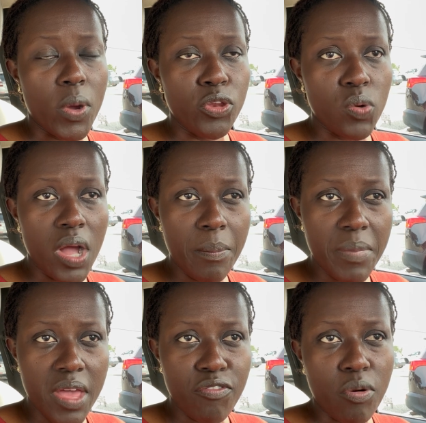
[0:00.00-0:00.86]
when you come
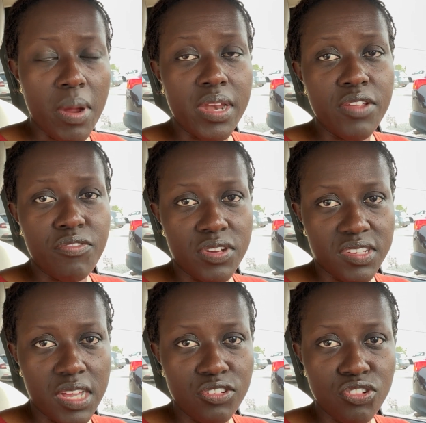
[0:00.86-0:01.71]
here from a
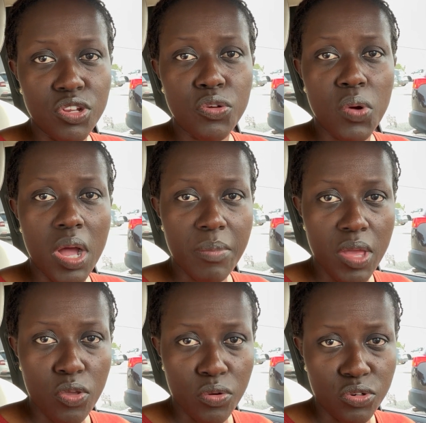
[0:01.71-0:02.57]
different country, you come
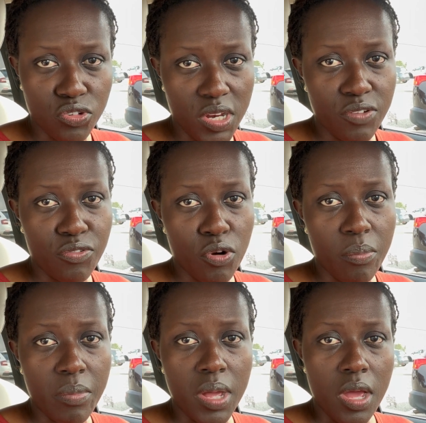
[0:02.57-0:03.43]
here, you're trained
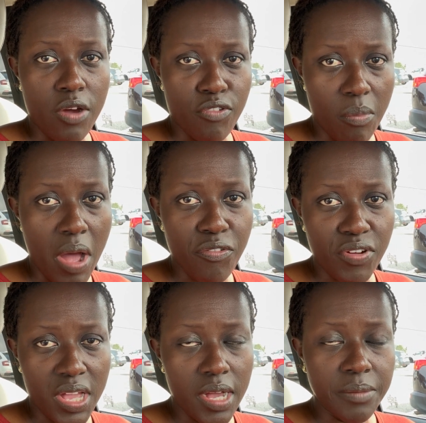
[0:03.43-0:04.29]
from
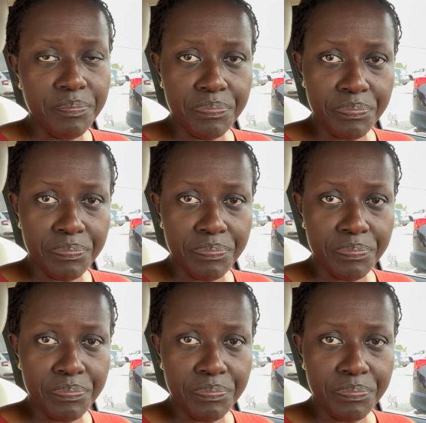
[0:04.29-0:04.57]
Africa,